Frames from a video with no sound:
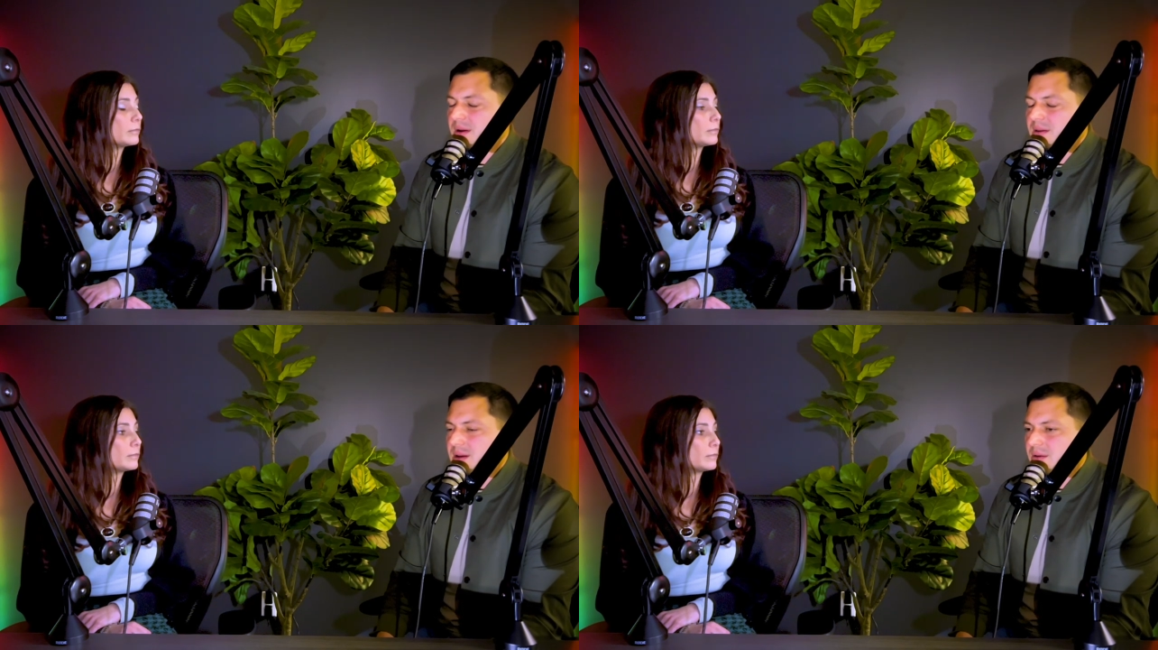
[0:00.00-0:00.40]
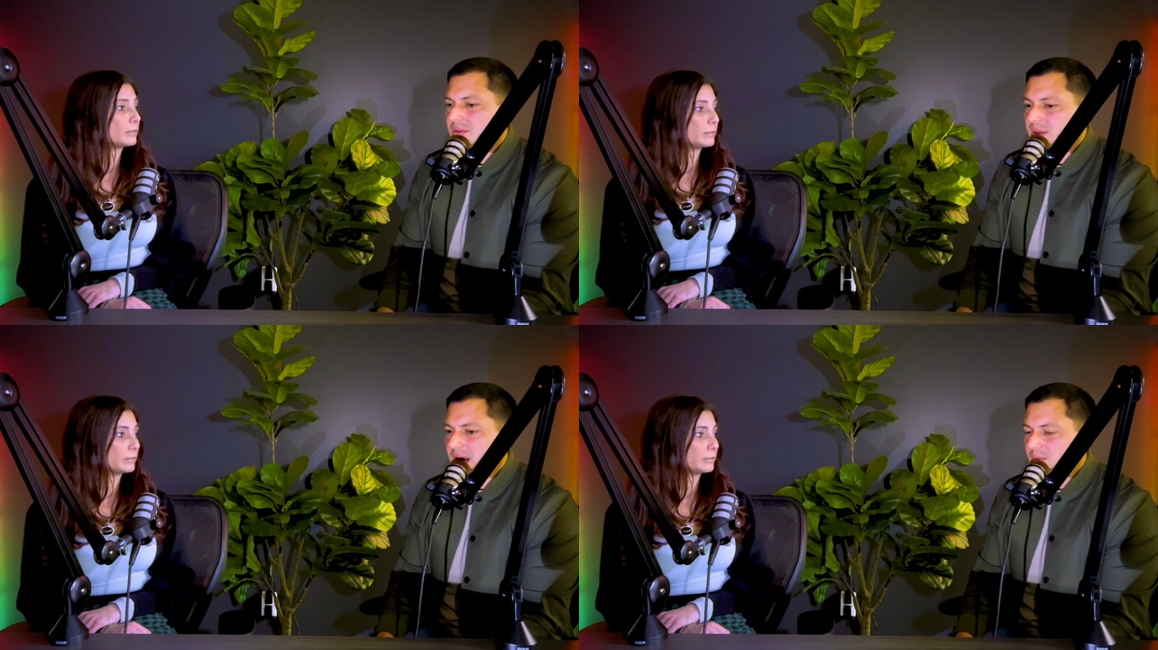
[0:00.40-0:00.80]
Speaker 1: The other
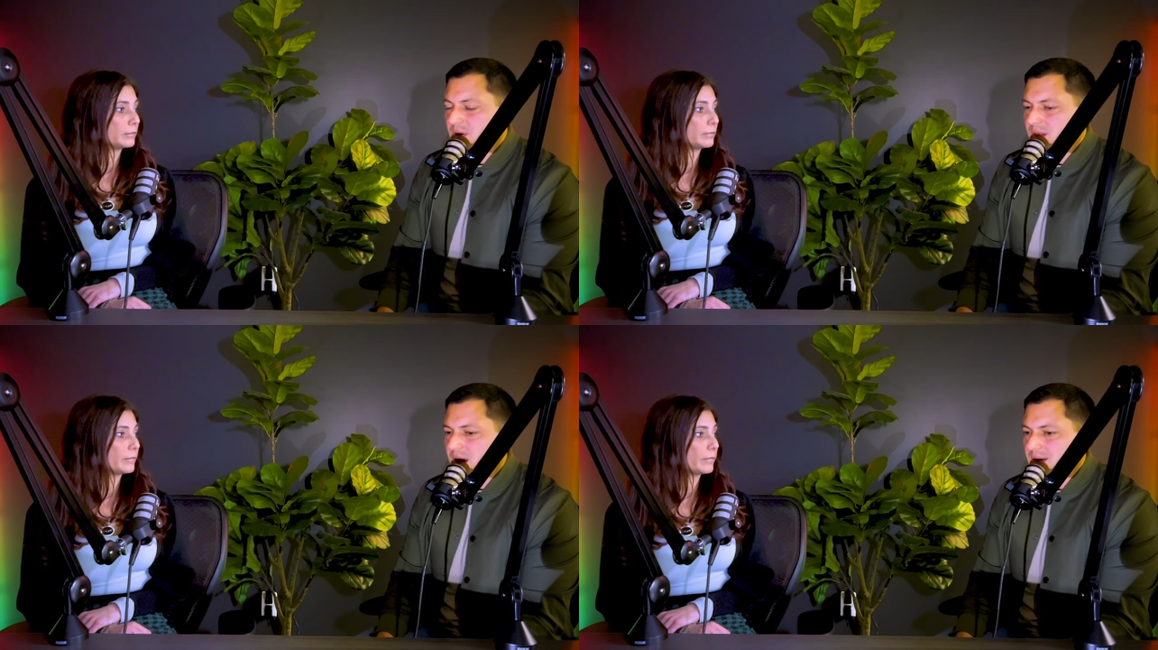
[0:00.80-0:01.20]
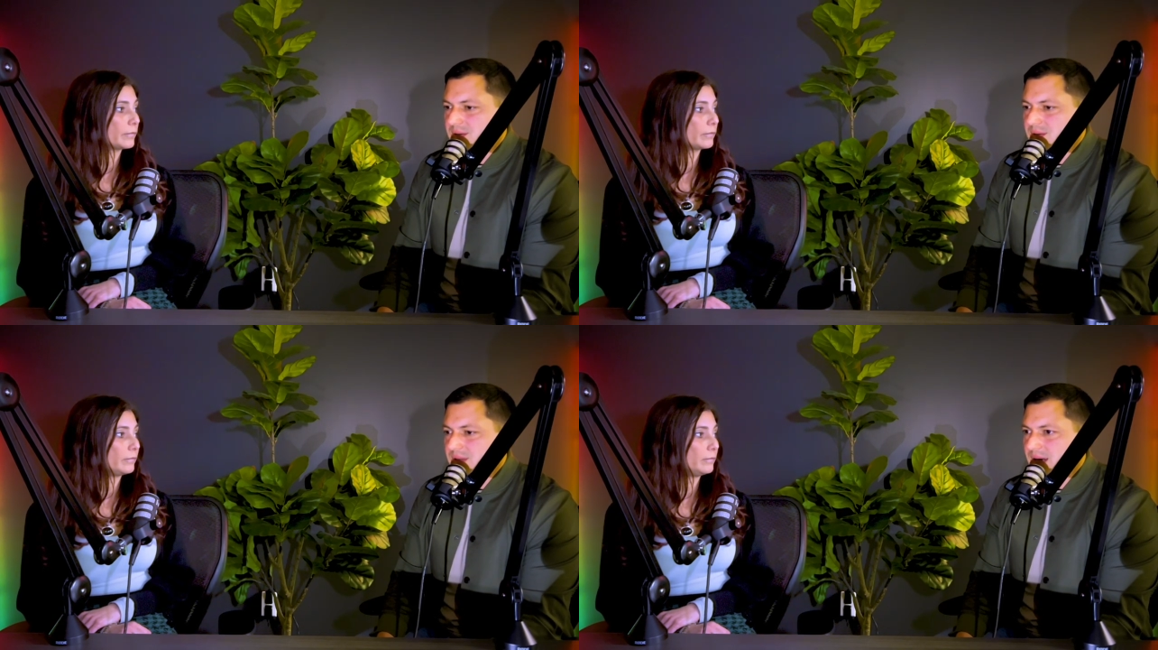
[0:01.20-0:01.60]
thing I realized
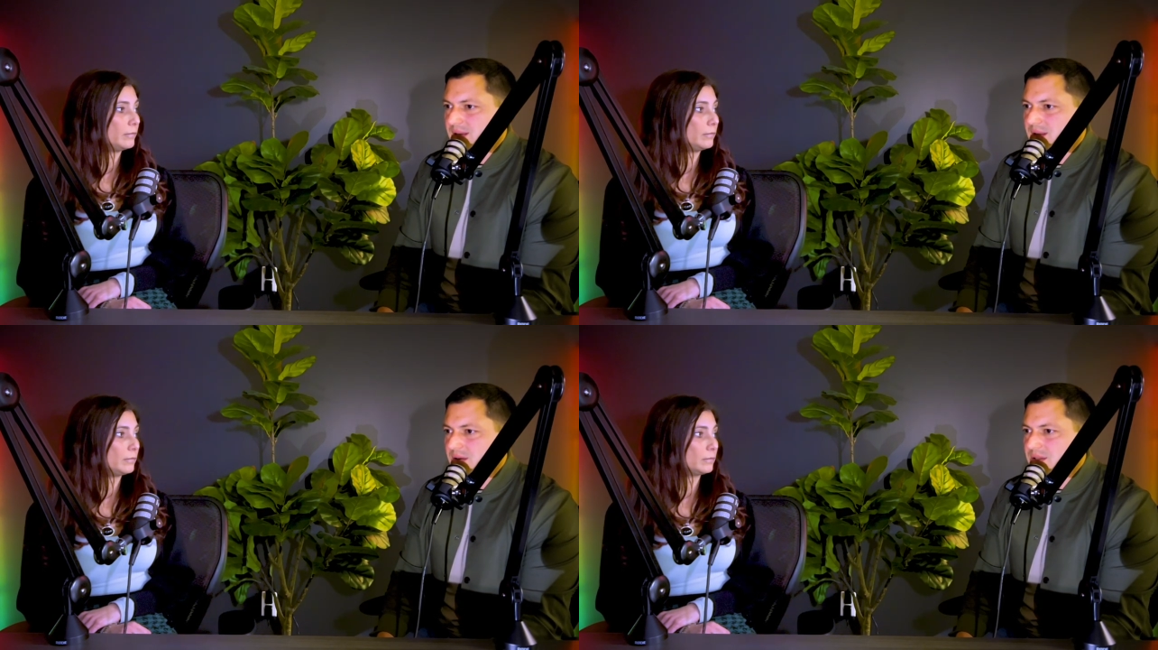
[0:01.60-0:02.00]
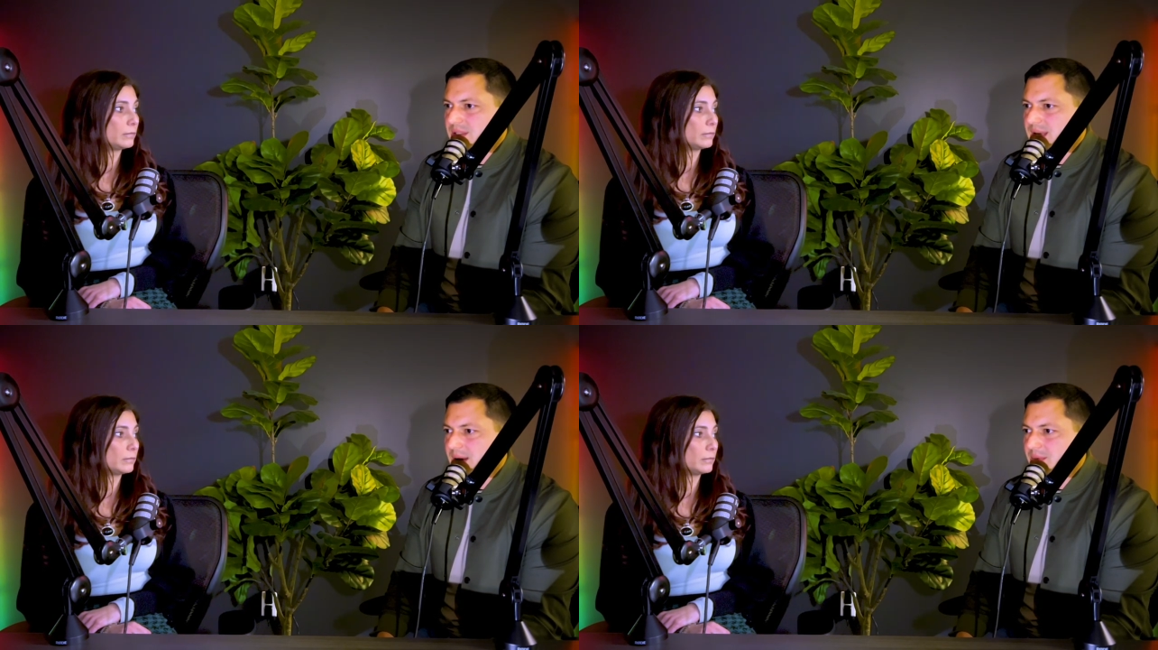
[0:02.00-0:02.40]
was that closings
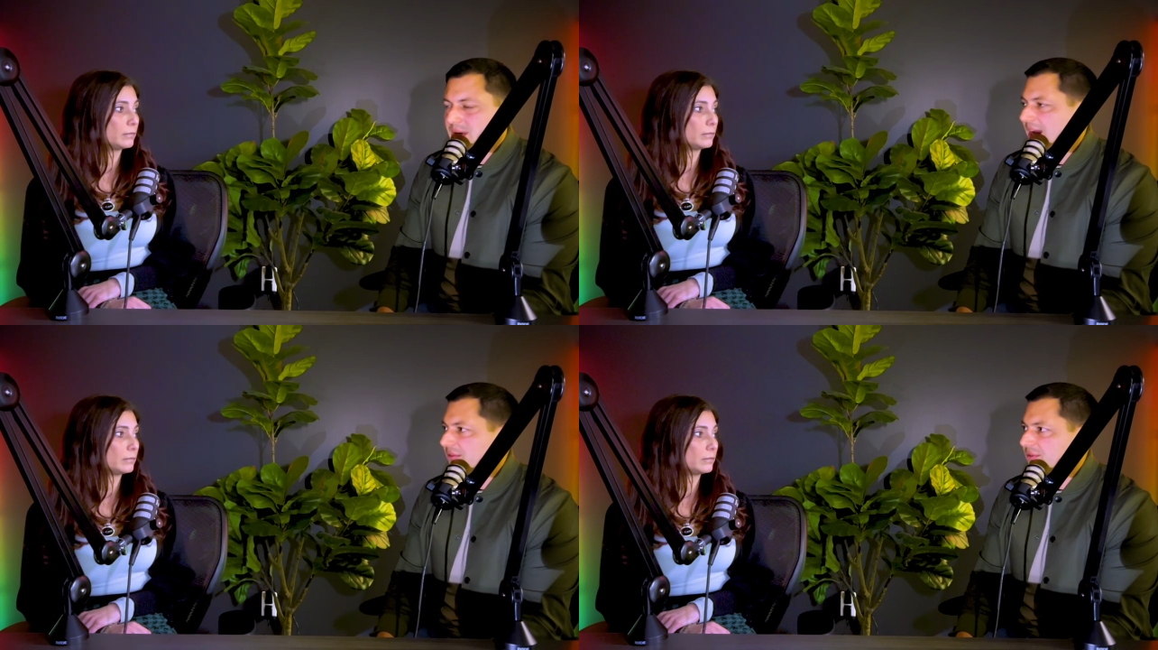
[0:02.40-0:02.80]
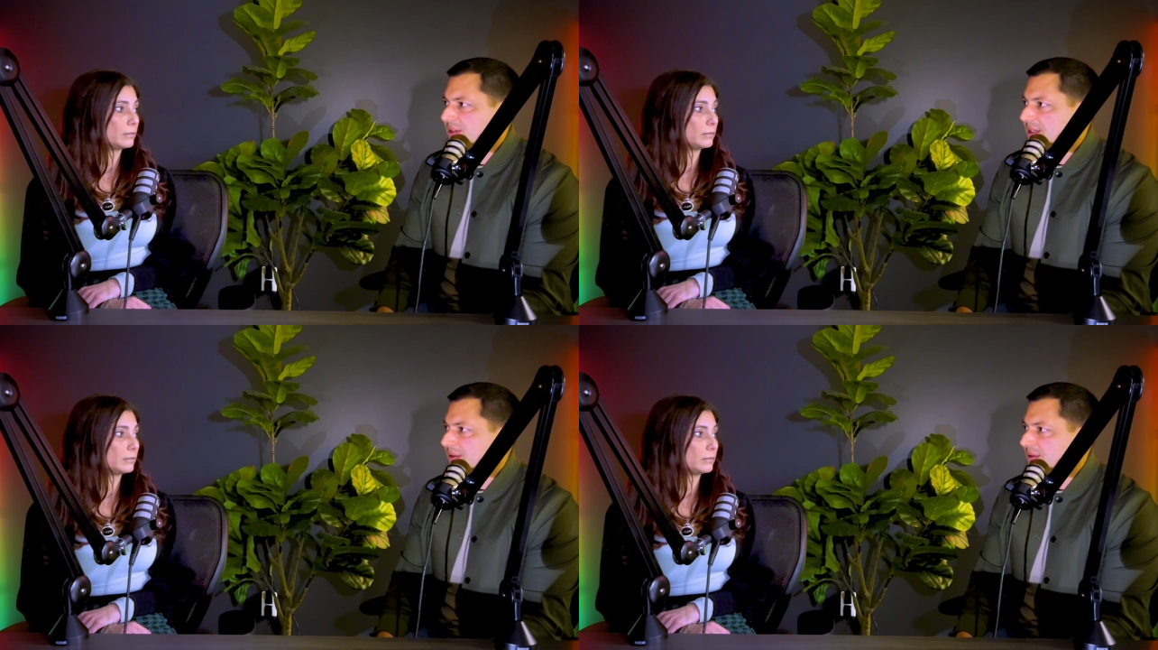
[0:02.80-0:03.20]
happen every
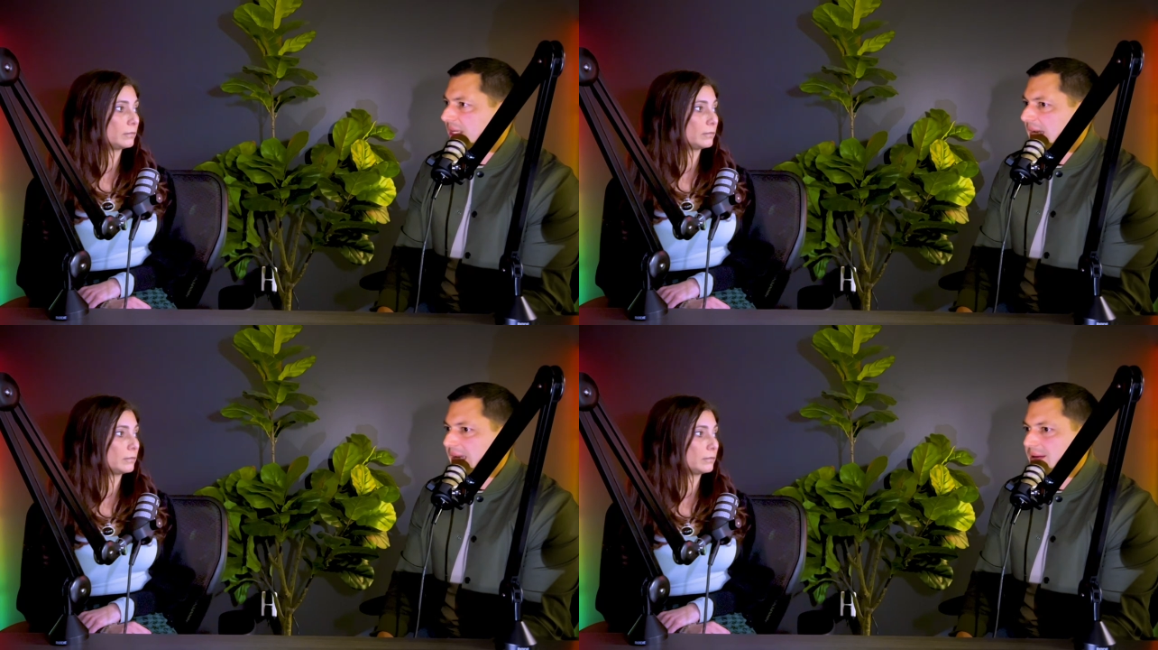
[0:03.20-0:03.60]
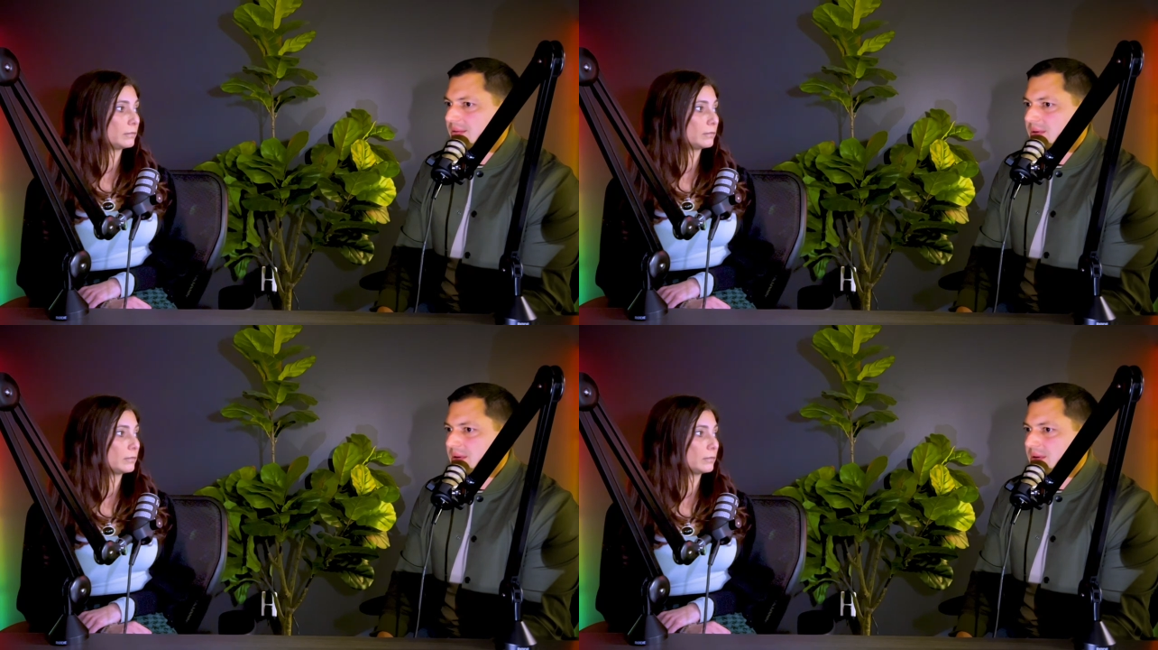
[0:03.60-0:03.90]
single day